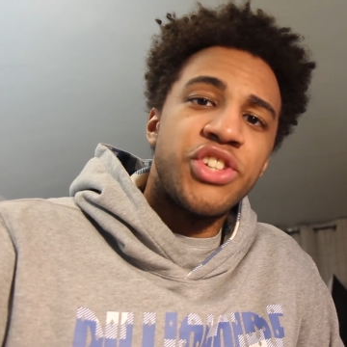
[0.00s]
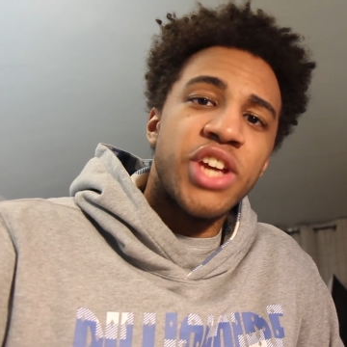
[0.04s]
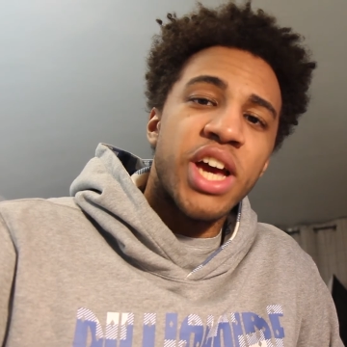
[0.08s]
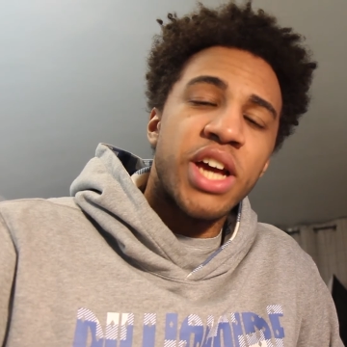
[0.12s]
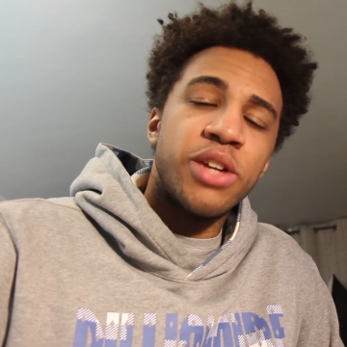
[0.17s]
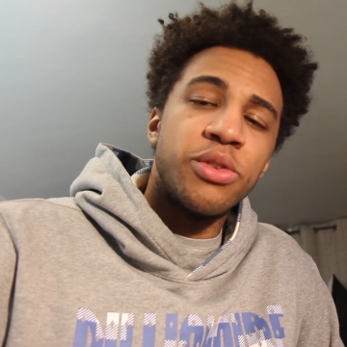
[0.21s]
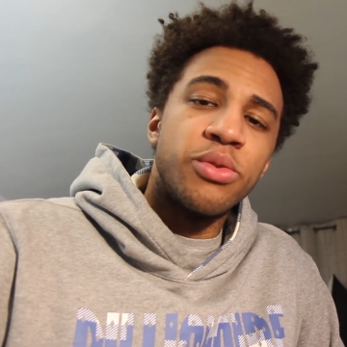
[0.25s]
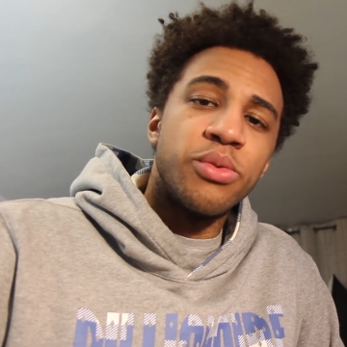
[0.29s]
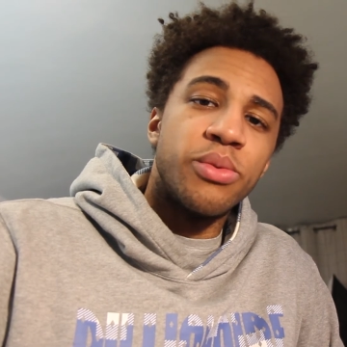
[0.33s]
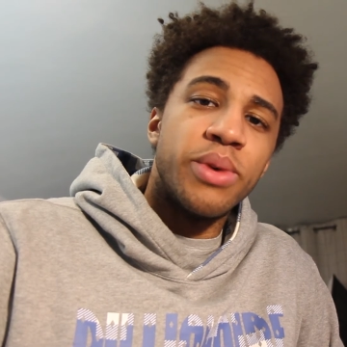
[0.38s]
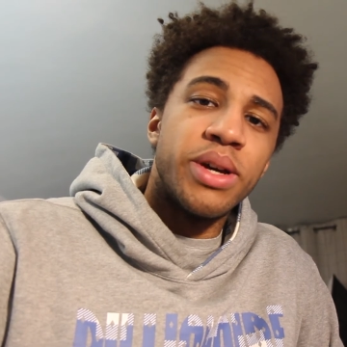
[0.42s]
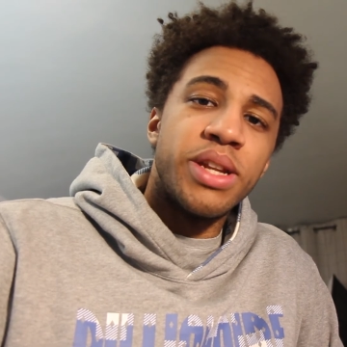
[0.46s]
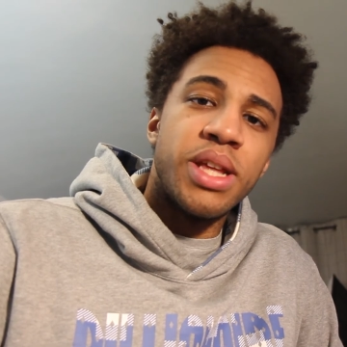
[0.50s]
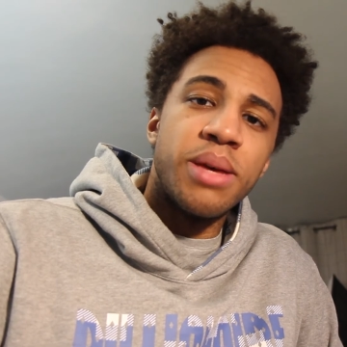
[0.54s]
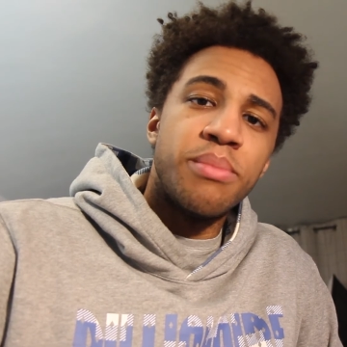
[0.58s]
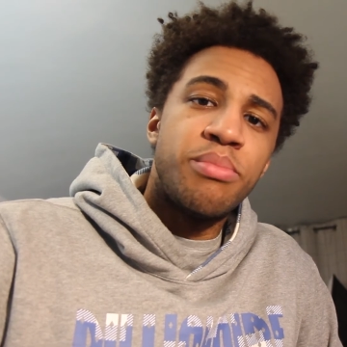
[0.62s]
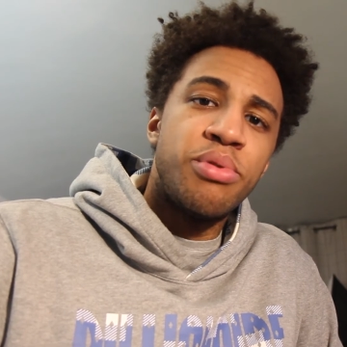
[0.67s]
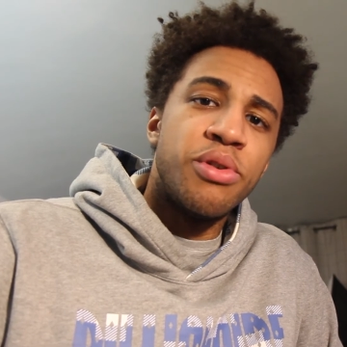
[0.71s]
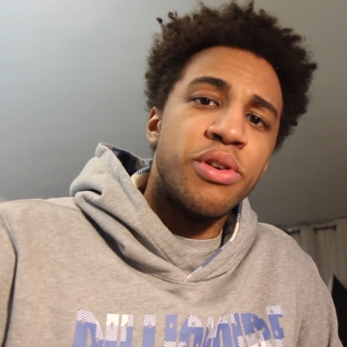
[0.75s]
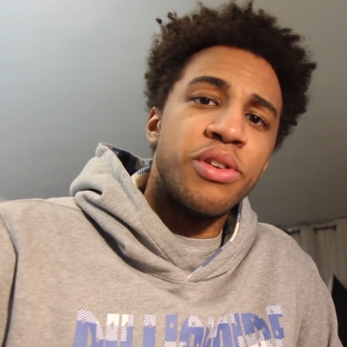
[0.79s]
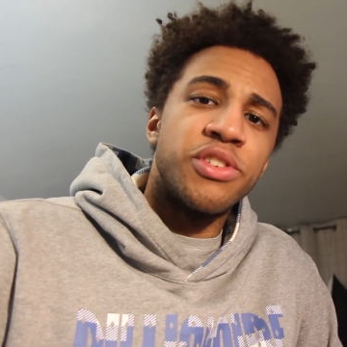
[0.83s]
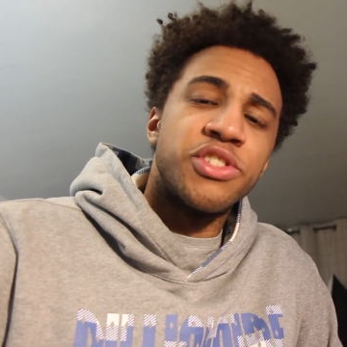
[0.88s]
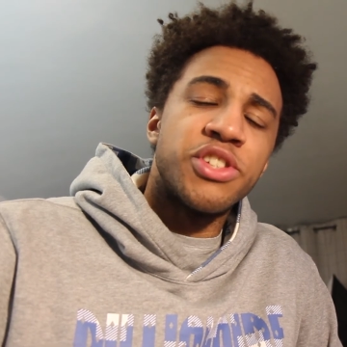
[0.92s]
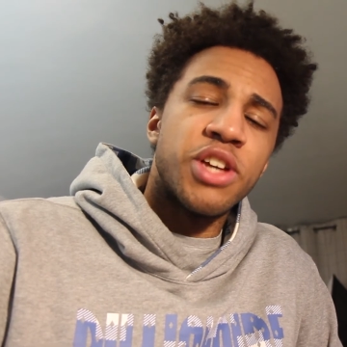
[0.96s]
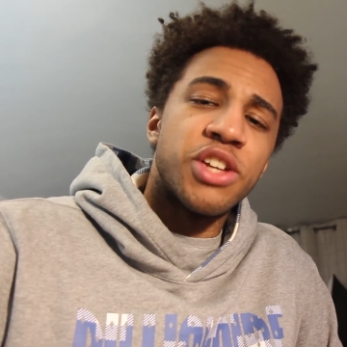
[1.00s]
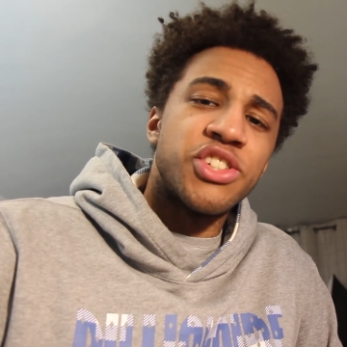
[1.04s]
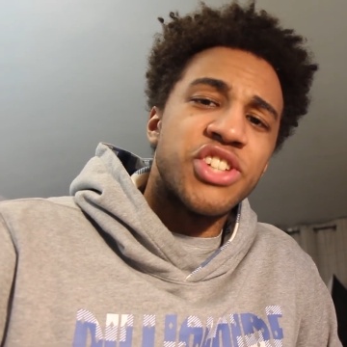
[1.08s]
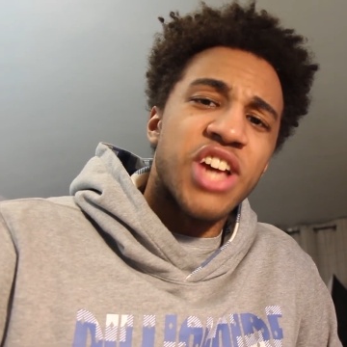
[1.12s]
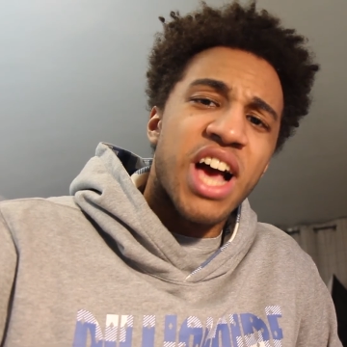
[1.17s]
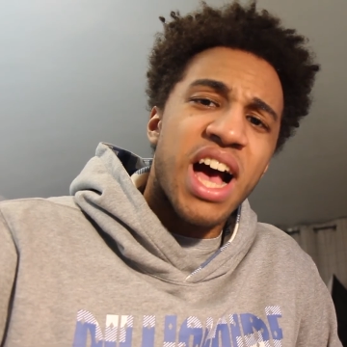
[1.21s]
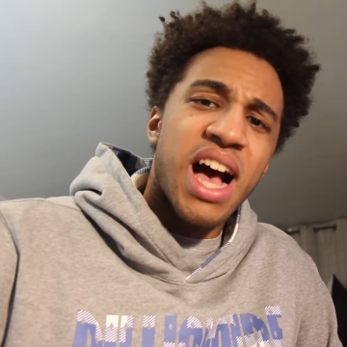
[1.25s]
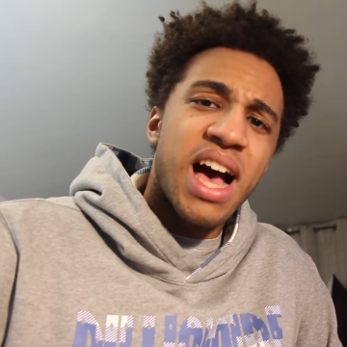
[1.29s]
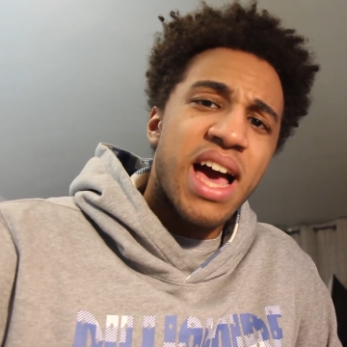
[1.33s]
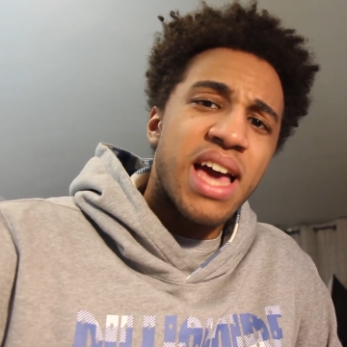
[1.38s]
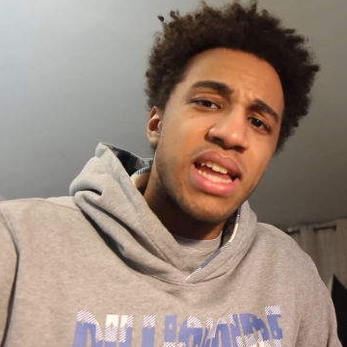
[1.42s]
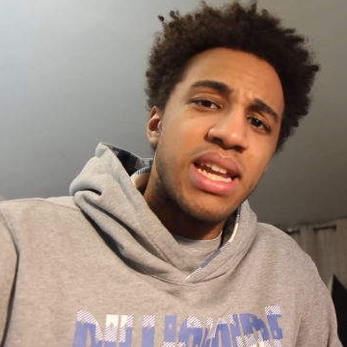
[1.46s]
channel where they put such
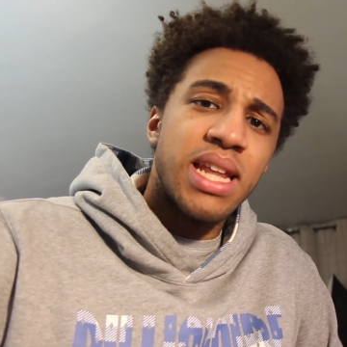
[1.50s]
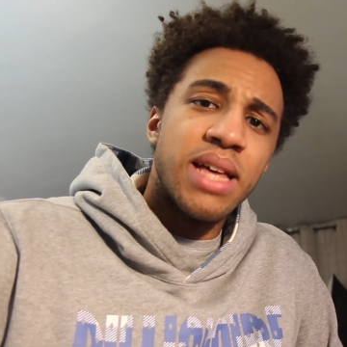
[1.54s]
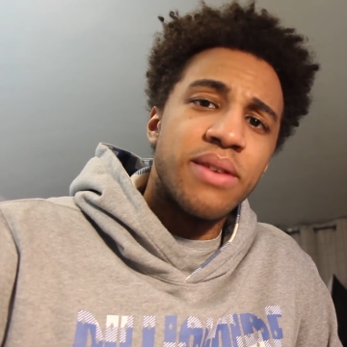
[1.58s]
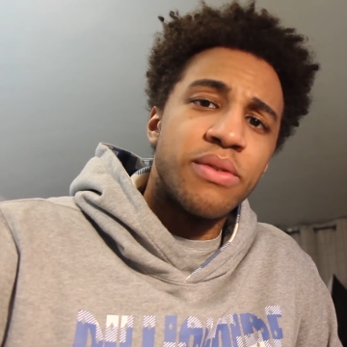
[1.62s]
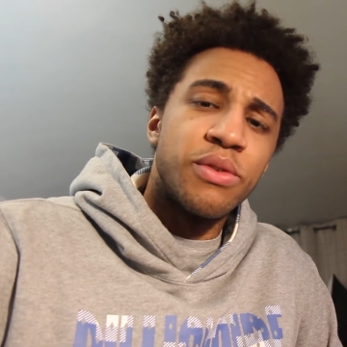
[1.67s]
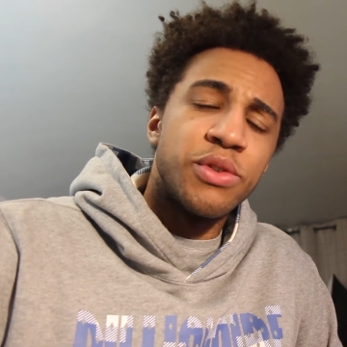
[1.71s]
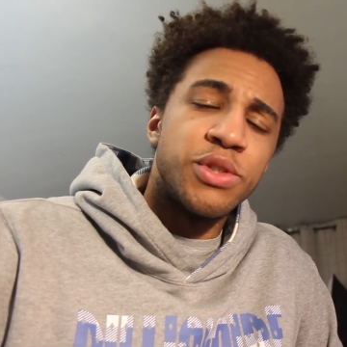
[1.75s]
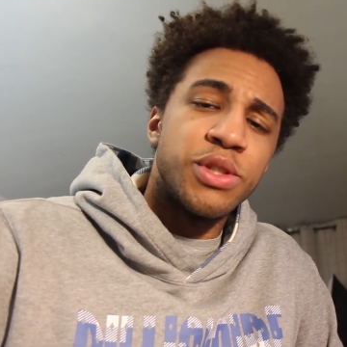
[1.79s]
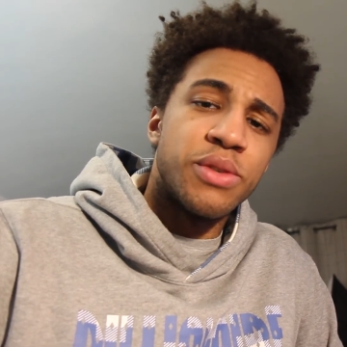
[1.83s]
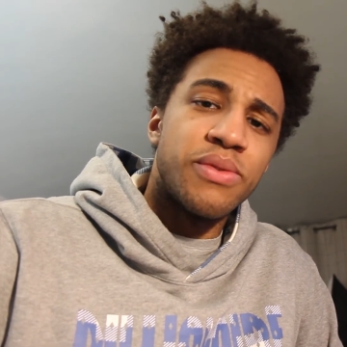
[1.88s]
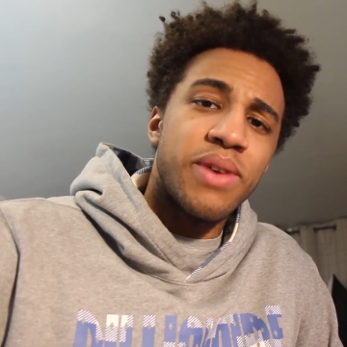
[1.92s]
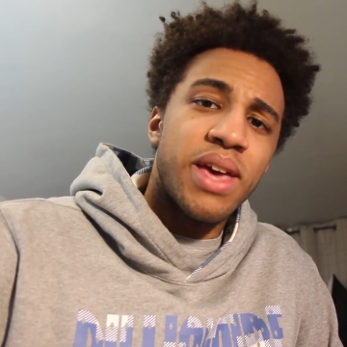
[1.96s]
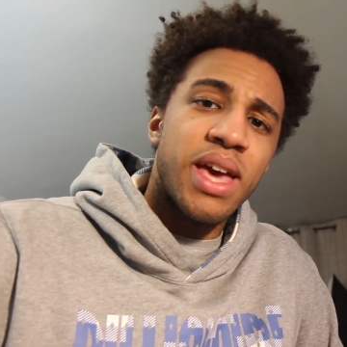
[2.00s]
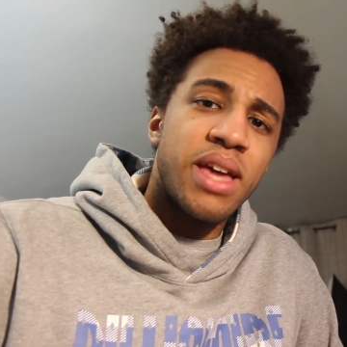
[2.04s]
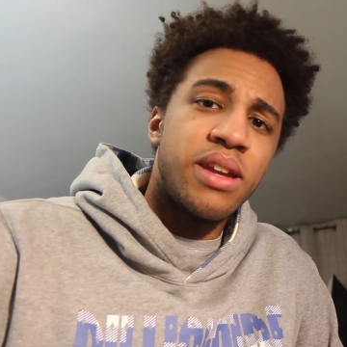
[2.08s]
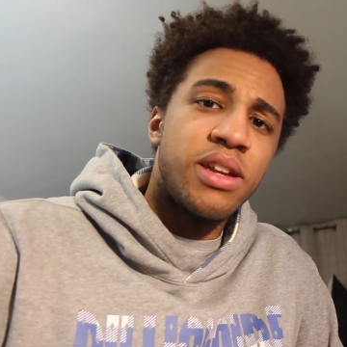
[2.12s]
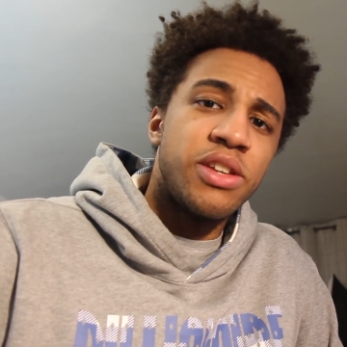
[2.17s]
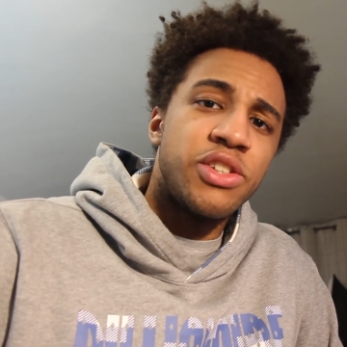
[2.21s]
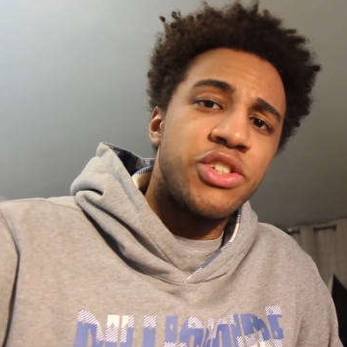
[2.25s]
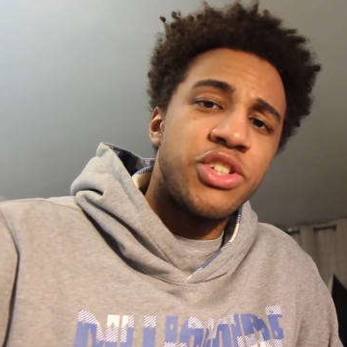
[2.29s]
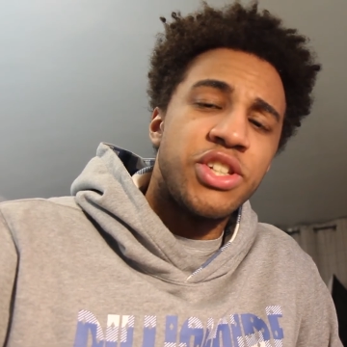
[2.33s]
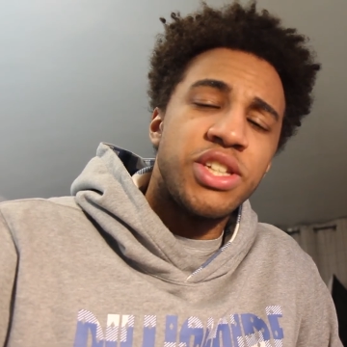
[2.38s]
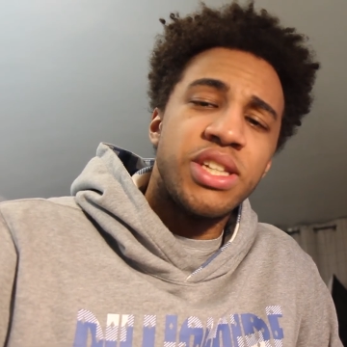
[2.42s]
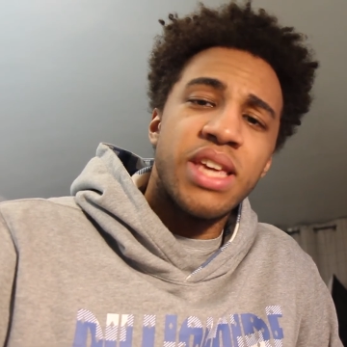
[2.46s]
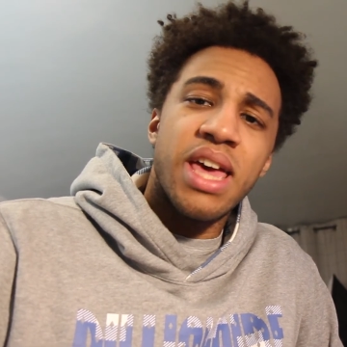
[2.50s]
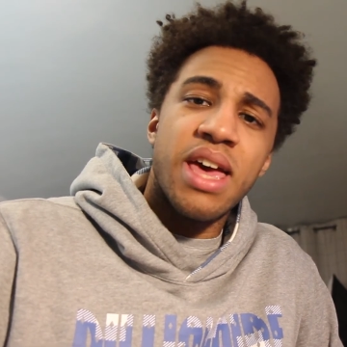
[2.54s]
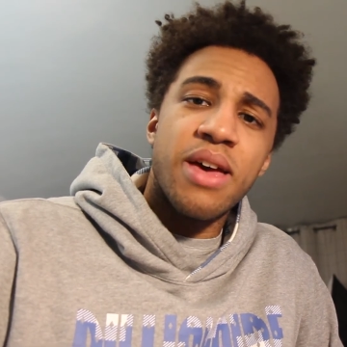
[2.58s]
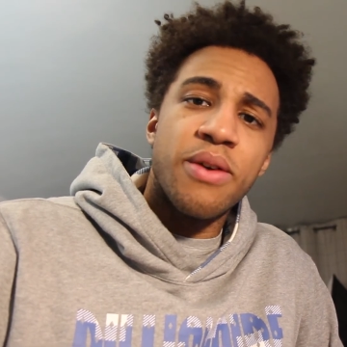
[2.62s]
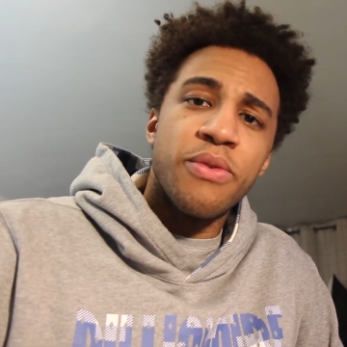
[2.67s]
high levels of energy,